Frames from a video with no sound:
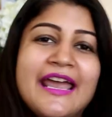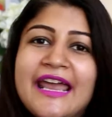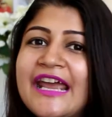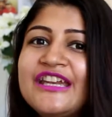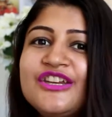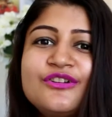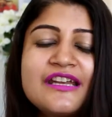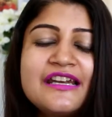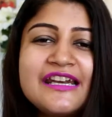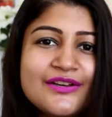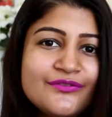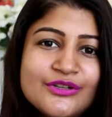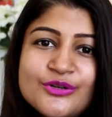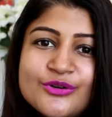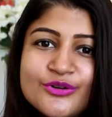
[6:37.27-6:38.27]
and you can
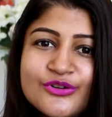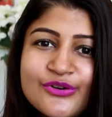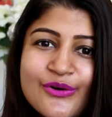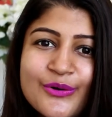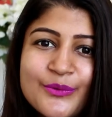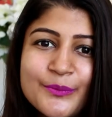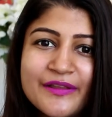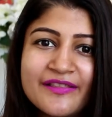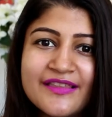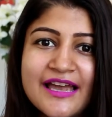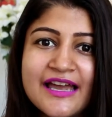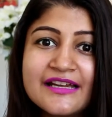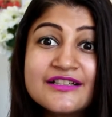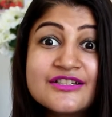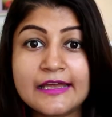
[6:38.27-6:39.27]
never go wrong with
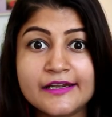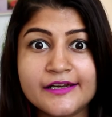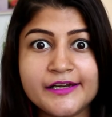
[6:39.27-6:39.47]
that.